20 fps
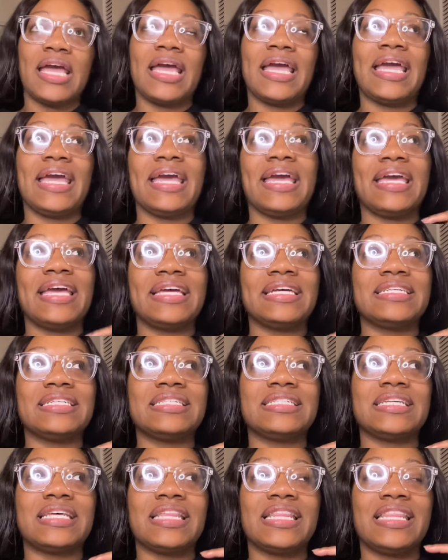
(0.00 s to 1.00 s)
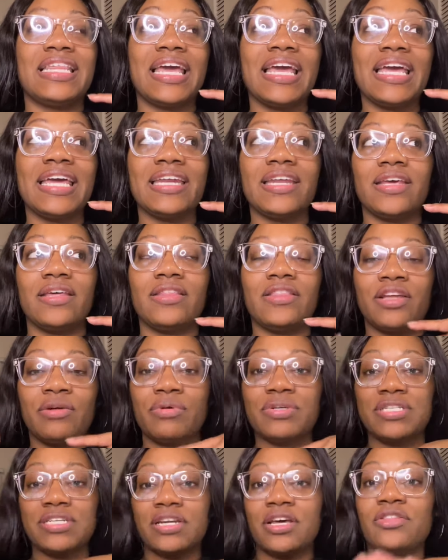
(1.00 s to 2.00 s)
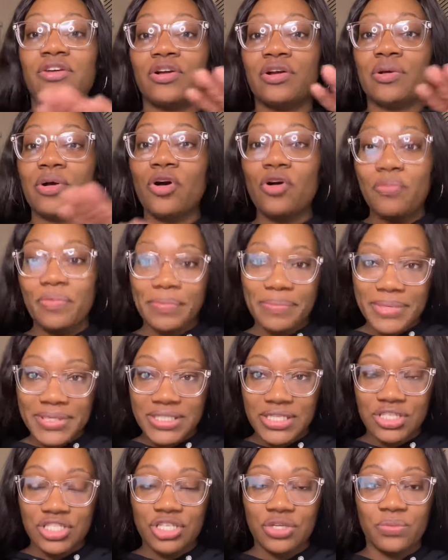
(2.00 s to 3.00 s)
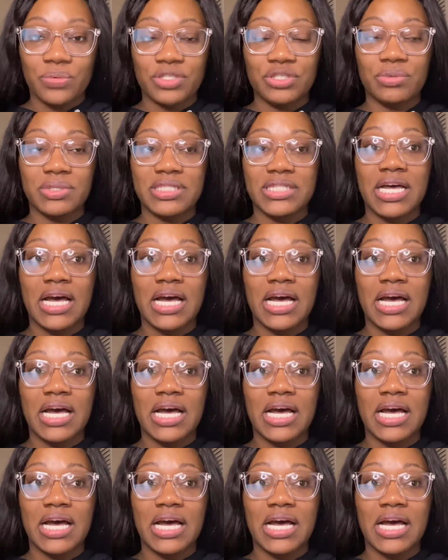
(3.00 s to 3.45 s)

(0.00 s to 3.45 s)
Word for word: And then there was another open position, which was the